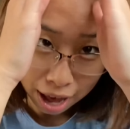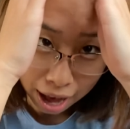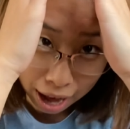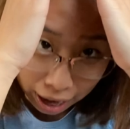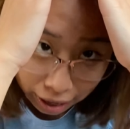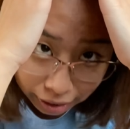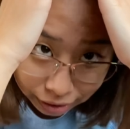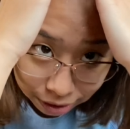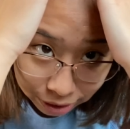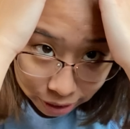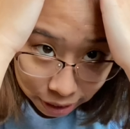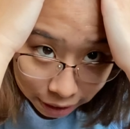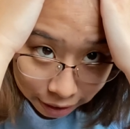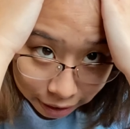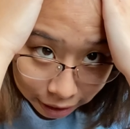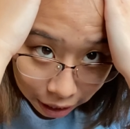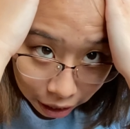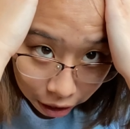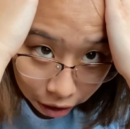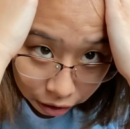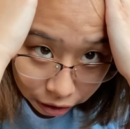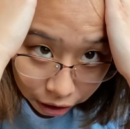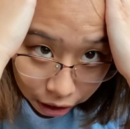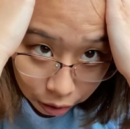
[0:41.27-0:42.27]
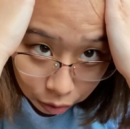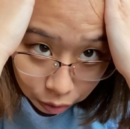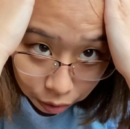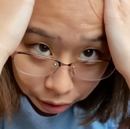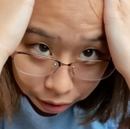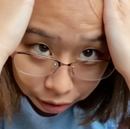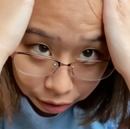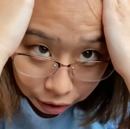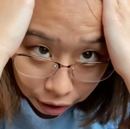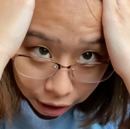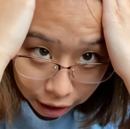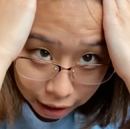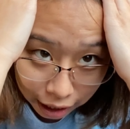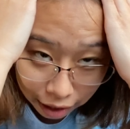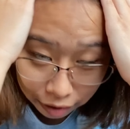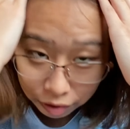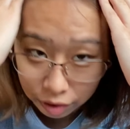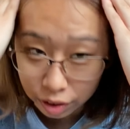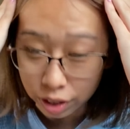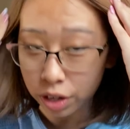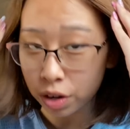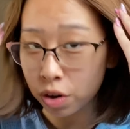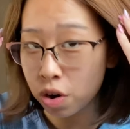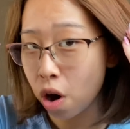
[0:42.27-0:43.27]
As you can tell, the roots are
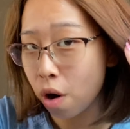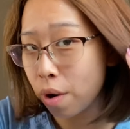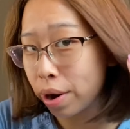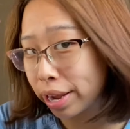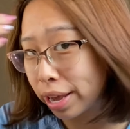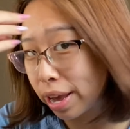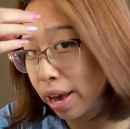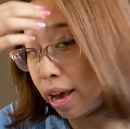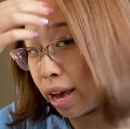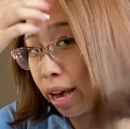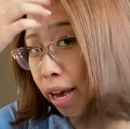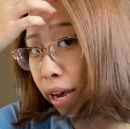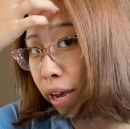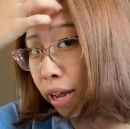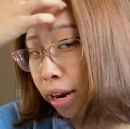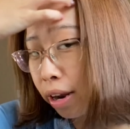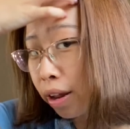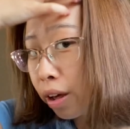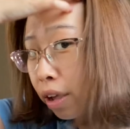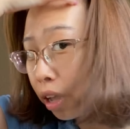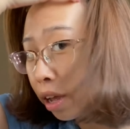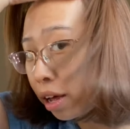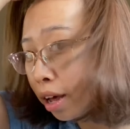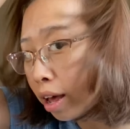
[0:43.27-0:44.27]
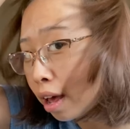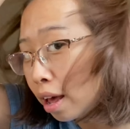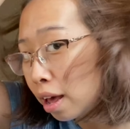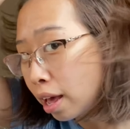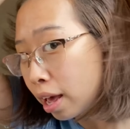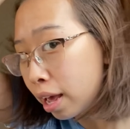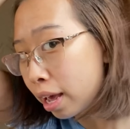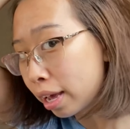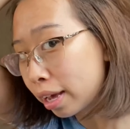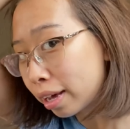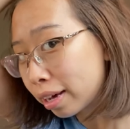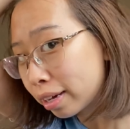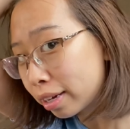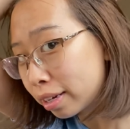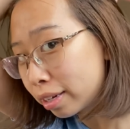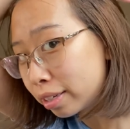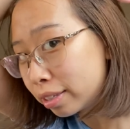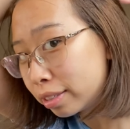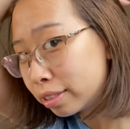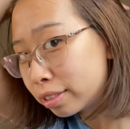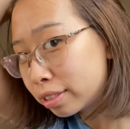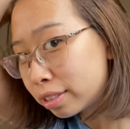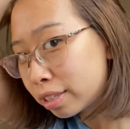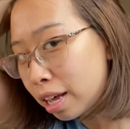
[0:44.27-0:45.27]
definitely growing in
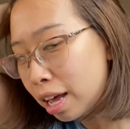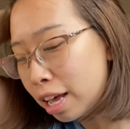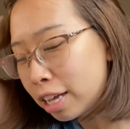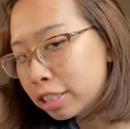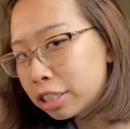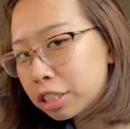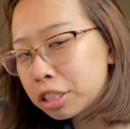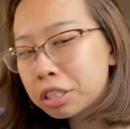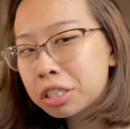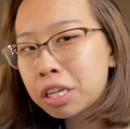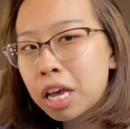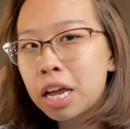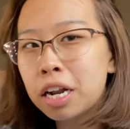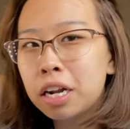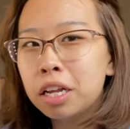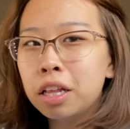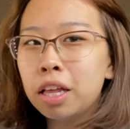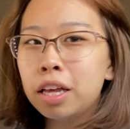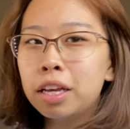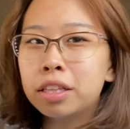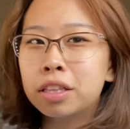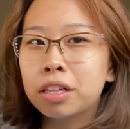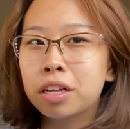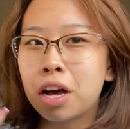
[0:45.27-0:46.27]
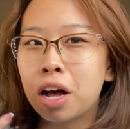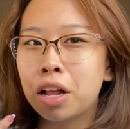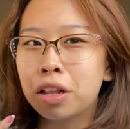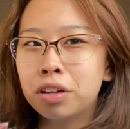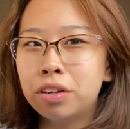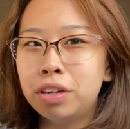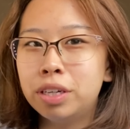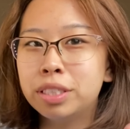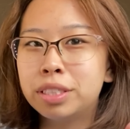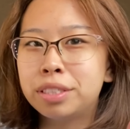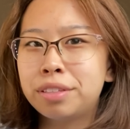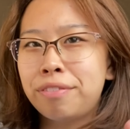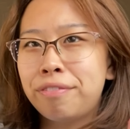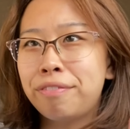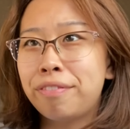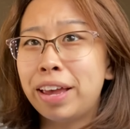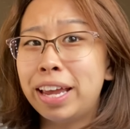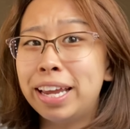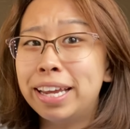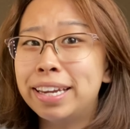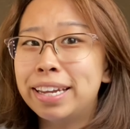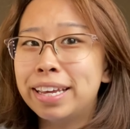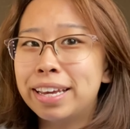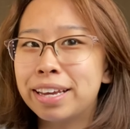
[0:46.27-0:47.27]
and it's just kind of like the color is
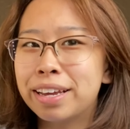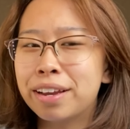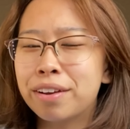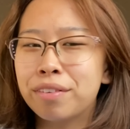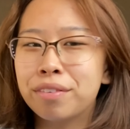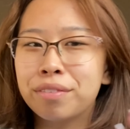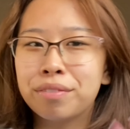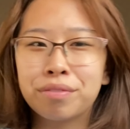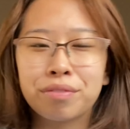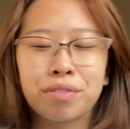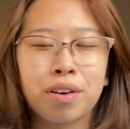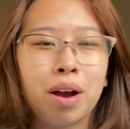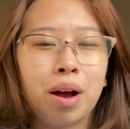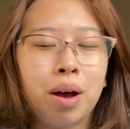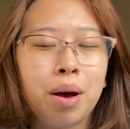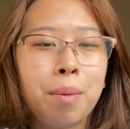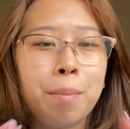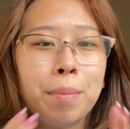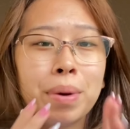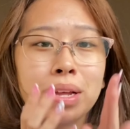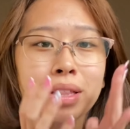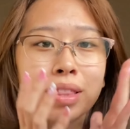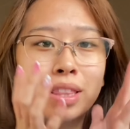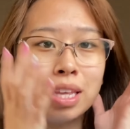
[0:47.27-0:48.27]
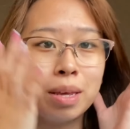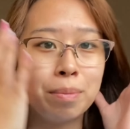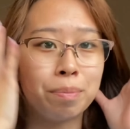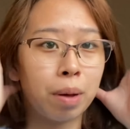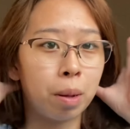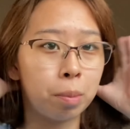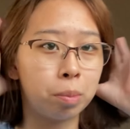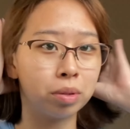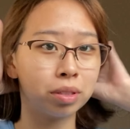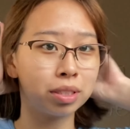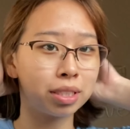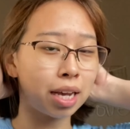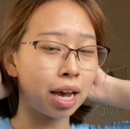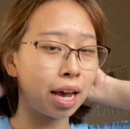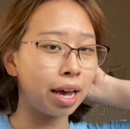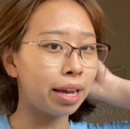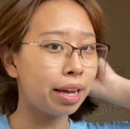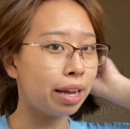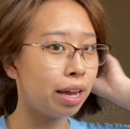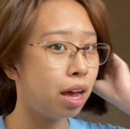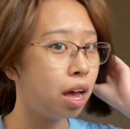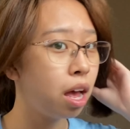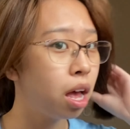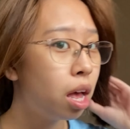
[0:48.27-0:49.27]
fading from the bubble
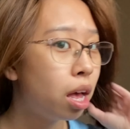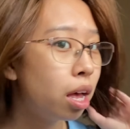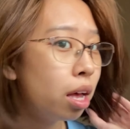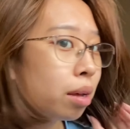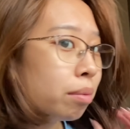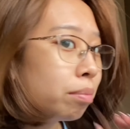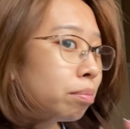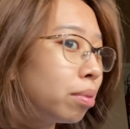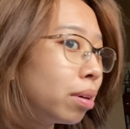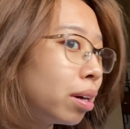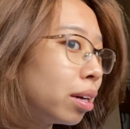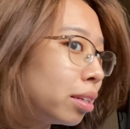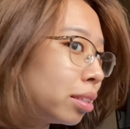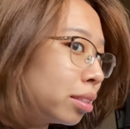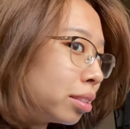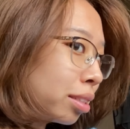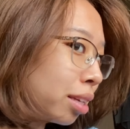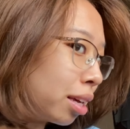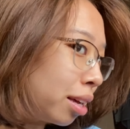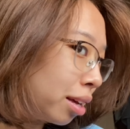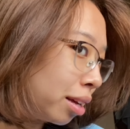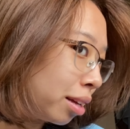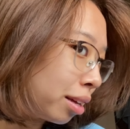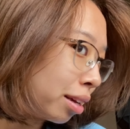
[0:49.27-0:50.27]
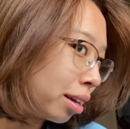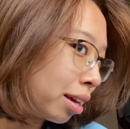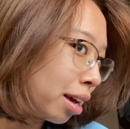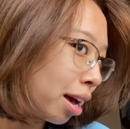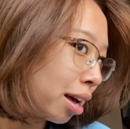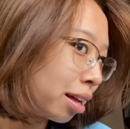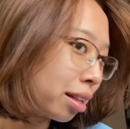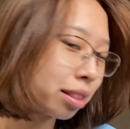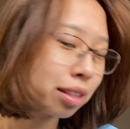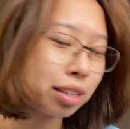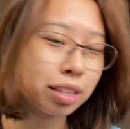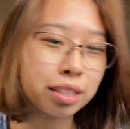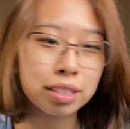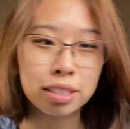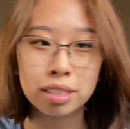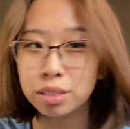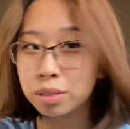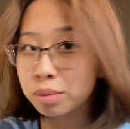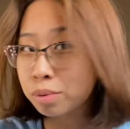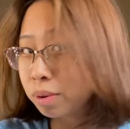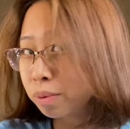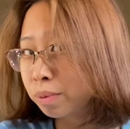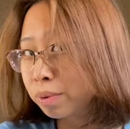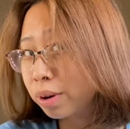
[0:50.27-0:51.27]
dye but yeah this
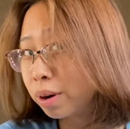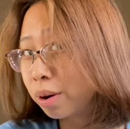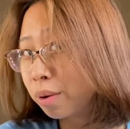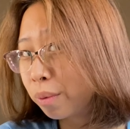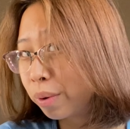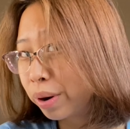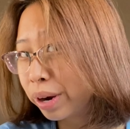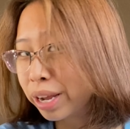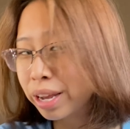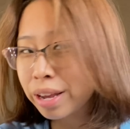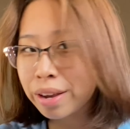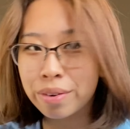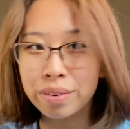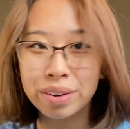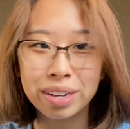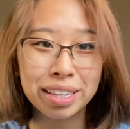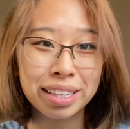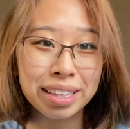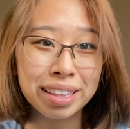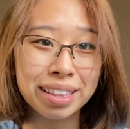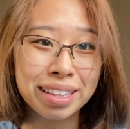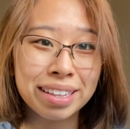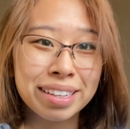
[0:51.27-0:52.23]
is what we are working with